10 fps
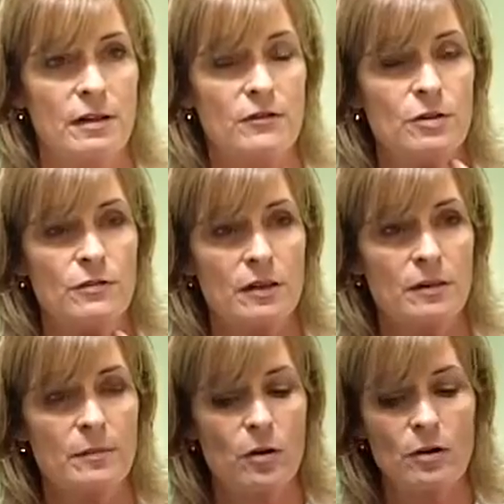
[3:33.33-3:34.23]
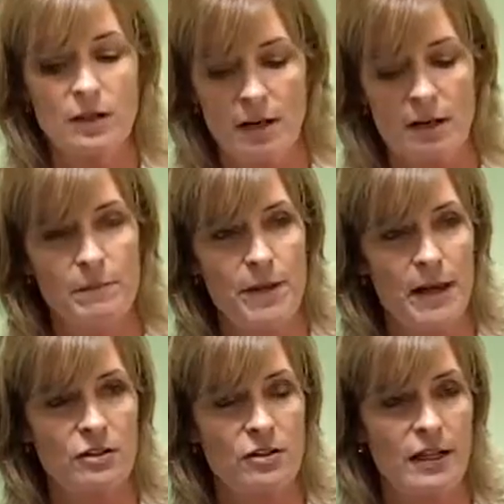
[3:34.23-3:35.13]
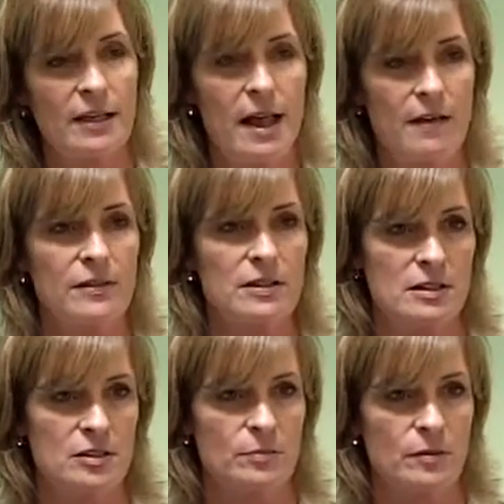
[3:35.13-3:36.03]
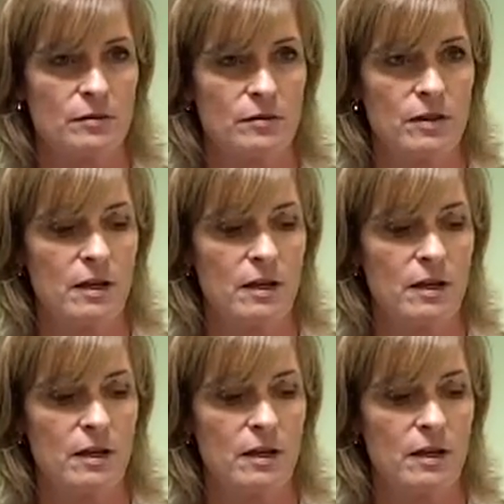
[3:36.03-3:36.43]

If you feel a burn, cut it back to like half a teaspoon.